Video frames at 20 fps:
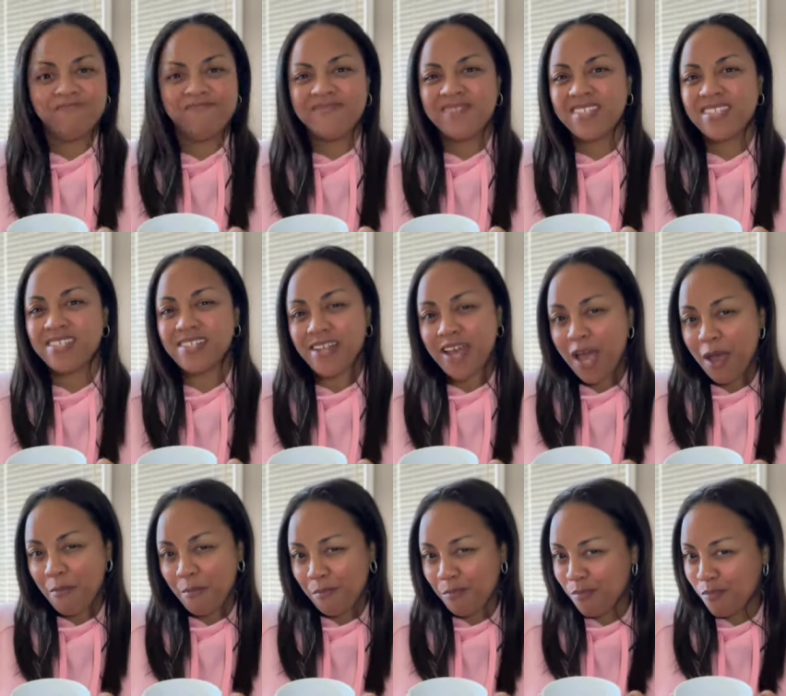It's
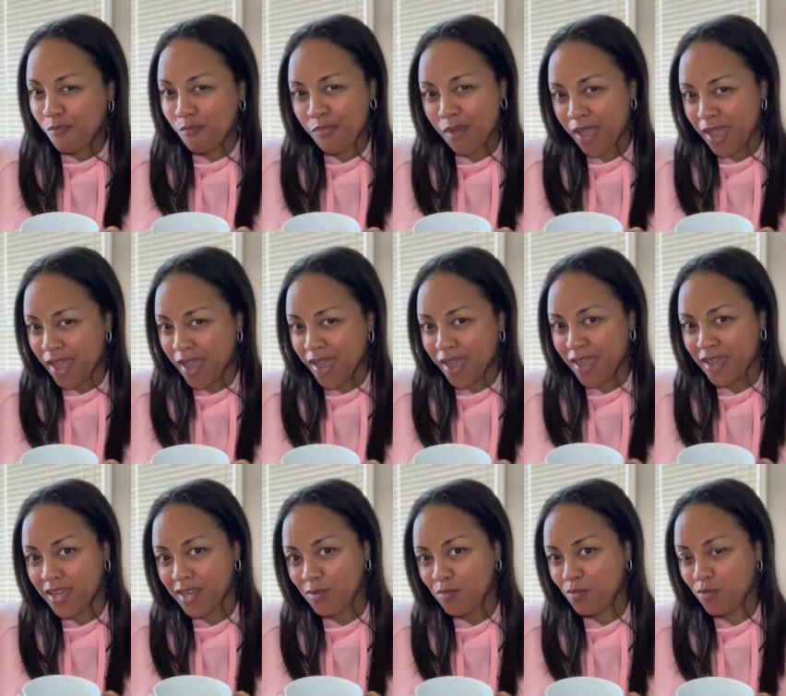not
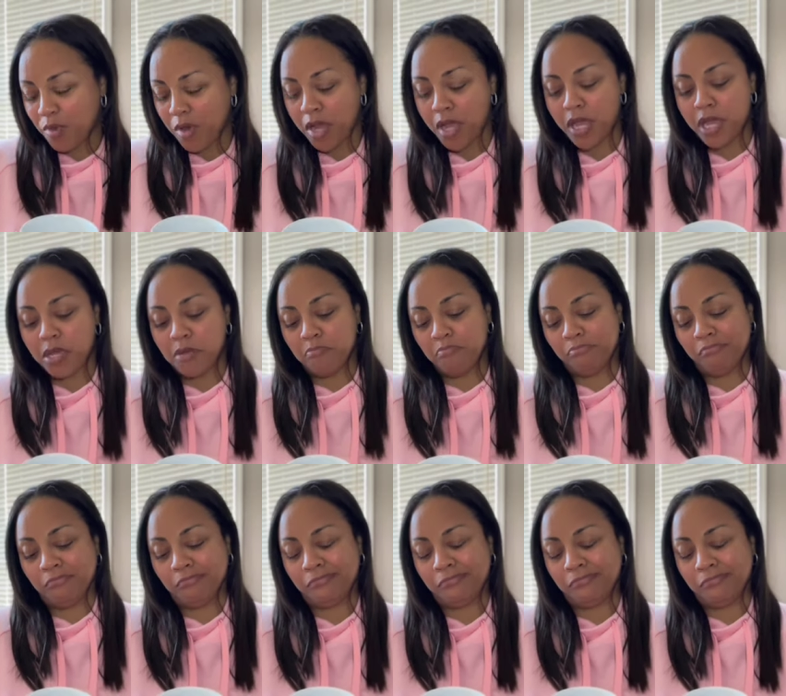bad, but